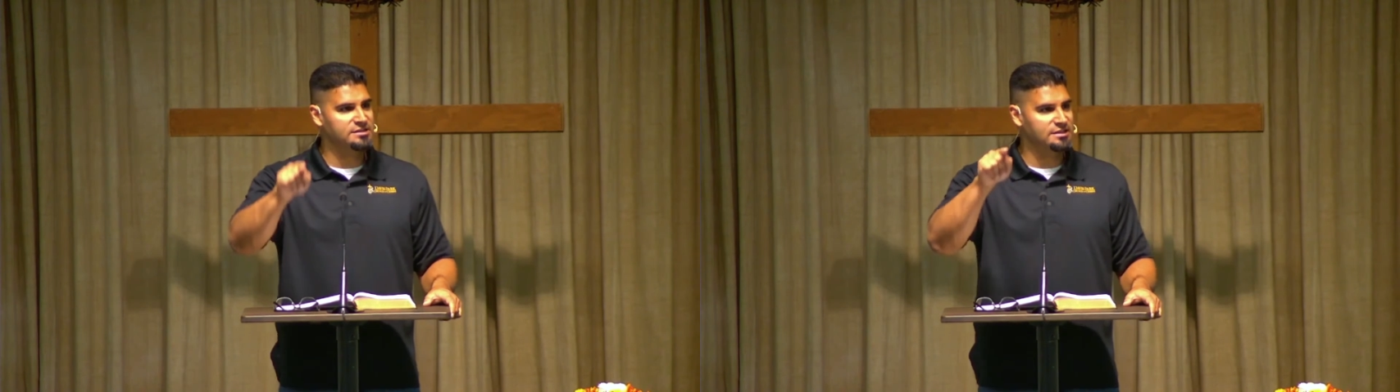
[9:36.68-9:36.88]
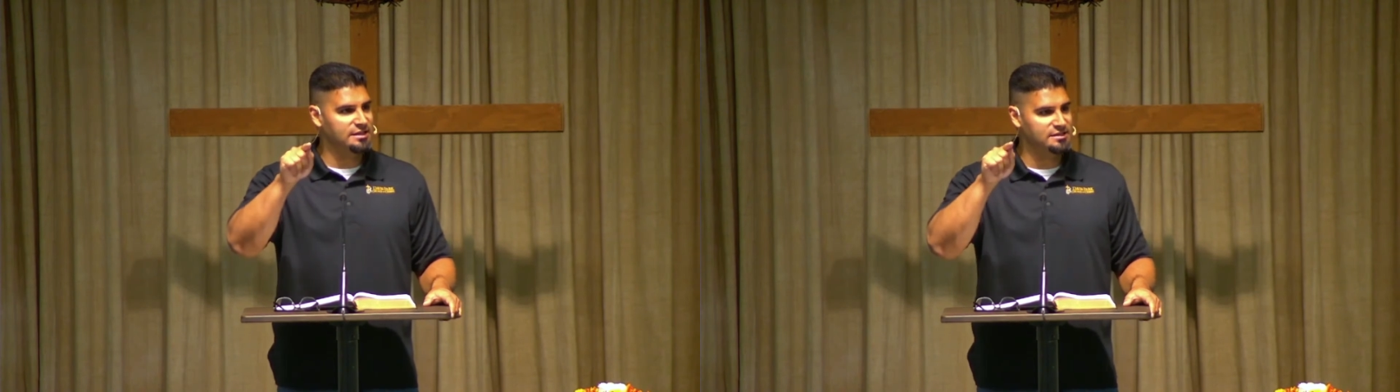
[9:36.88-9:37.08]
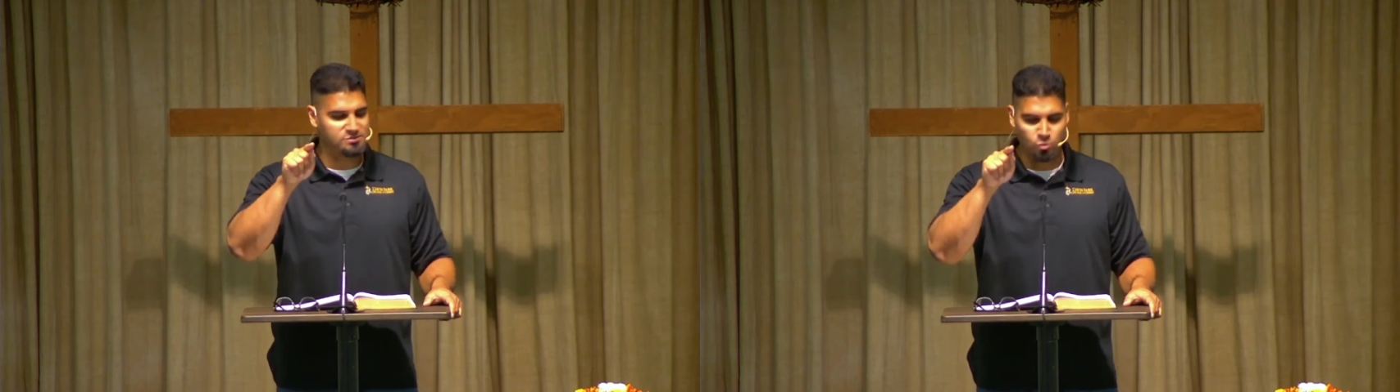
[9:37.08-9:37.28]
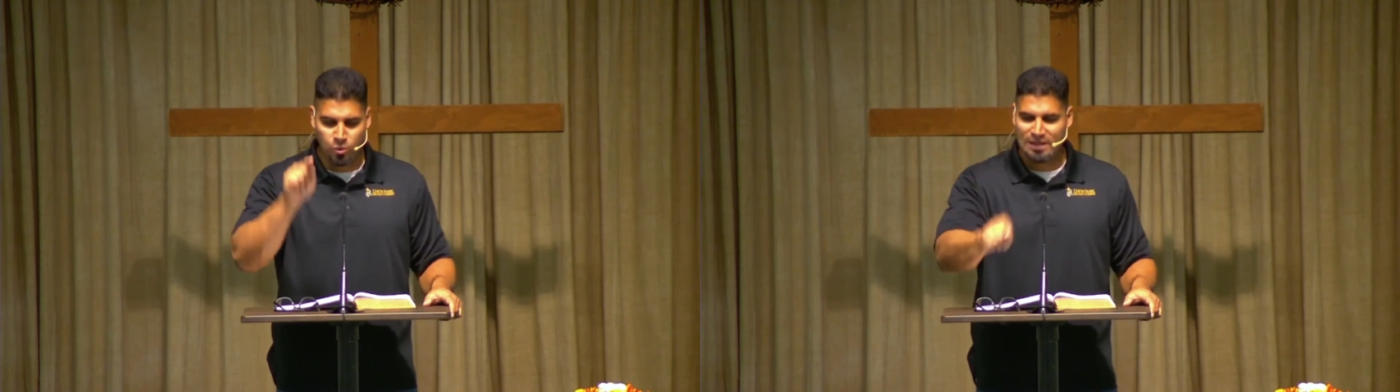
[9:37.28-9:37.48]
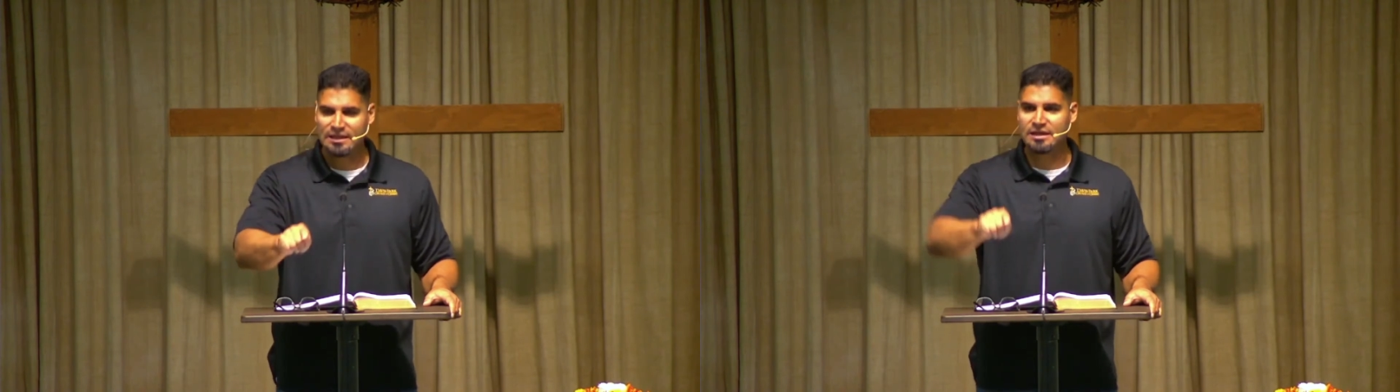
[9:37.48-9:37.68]
is
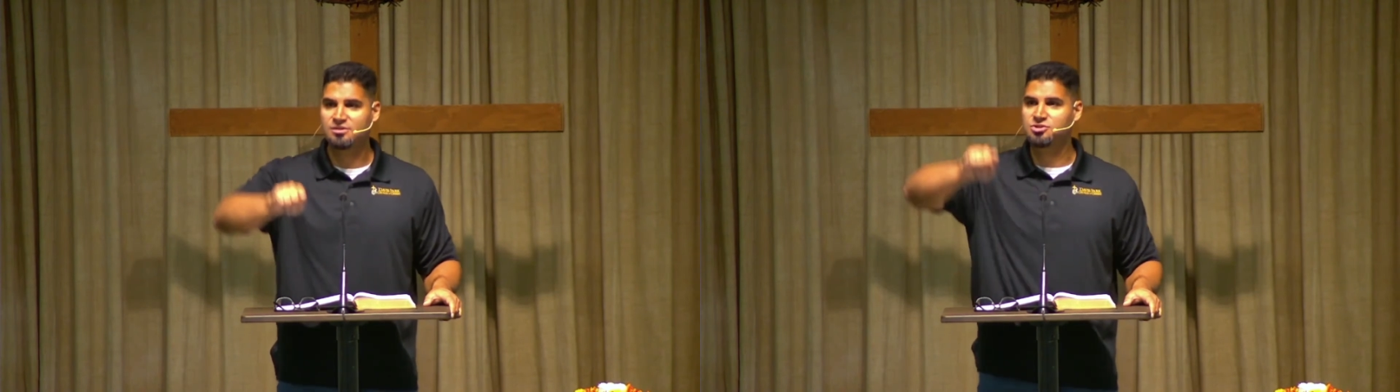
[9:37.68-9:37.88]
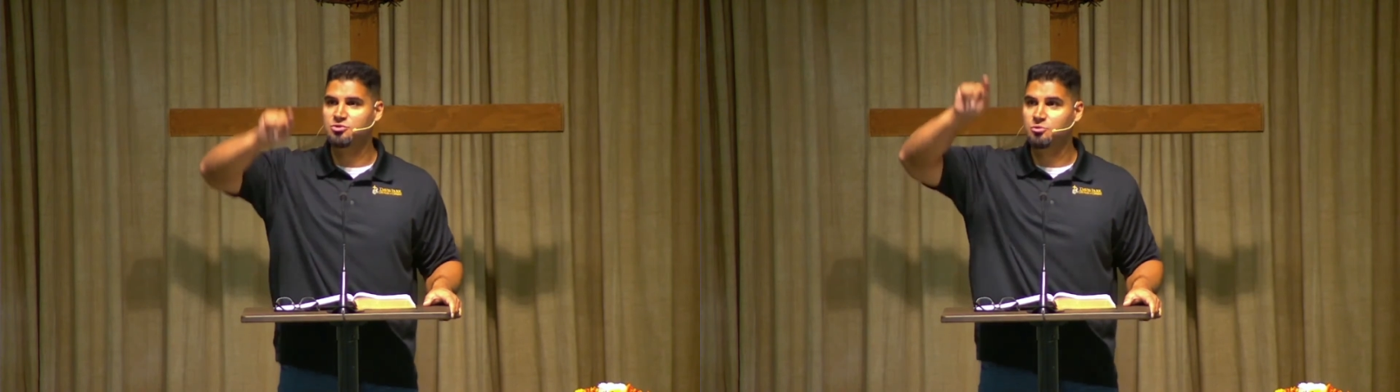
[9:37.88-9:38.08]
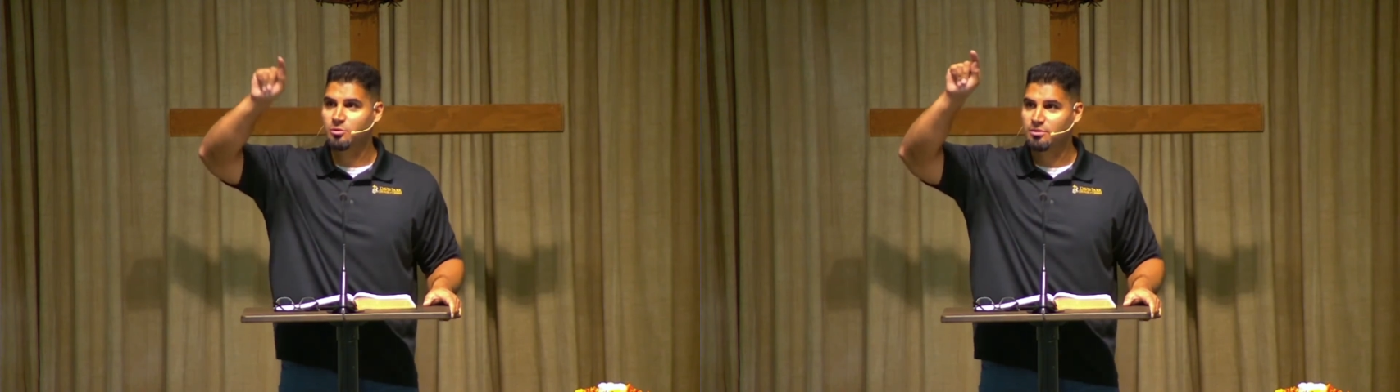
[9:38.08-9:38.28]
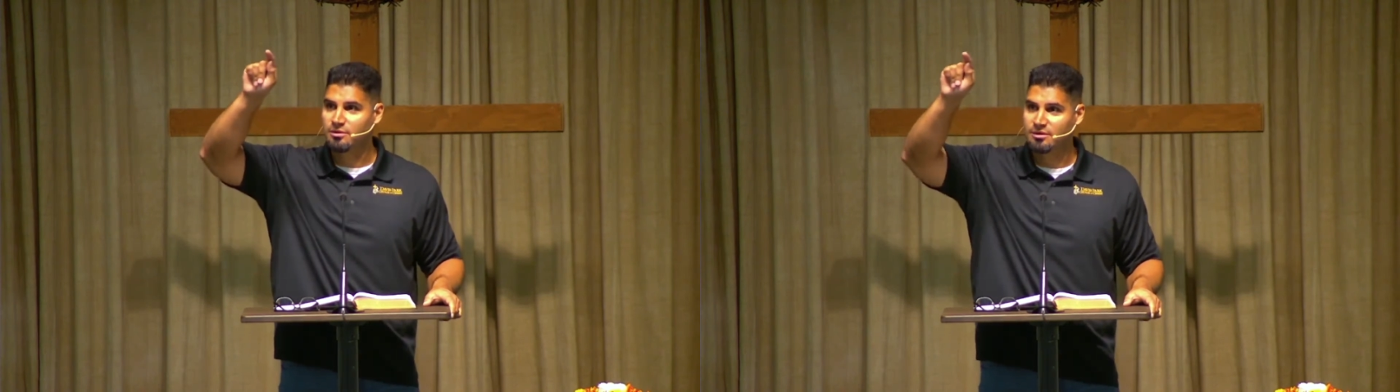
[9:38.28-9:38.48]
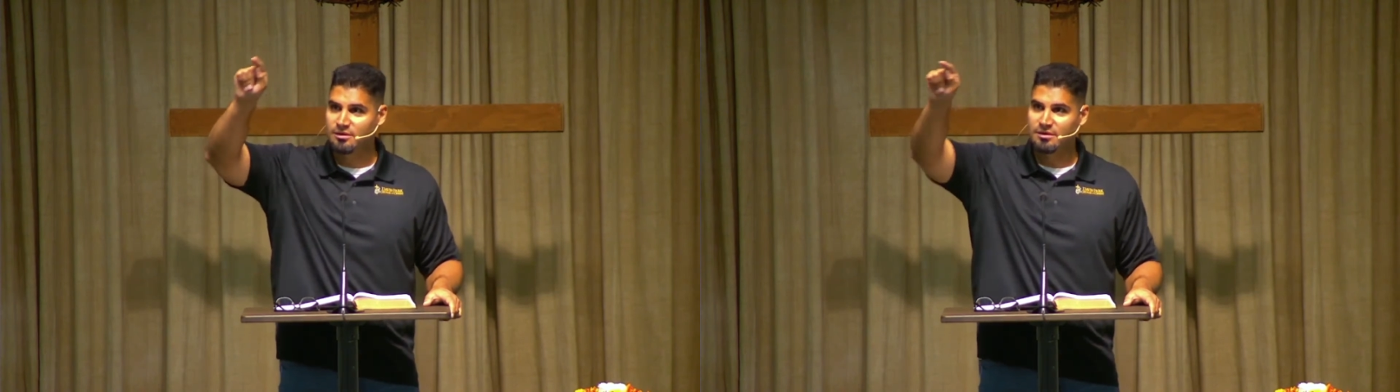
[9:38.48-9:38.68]
willing to
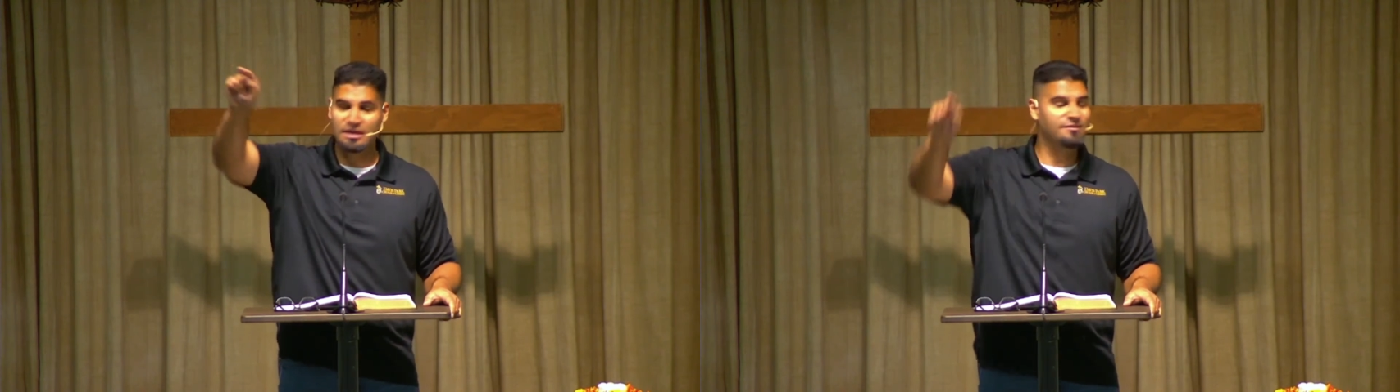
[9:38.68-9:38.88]
give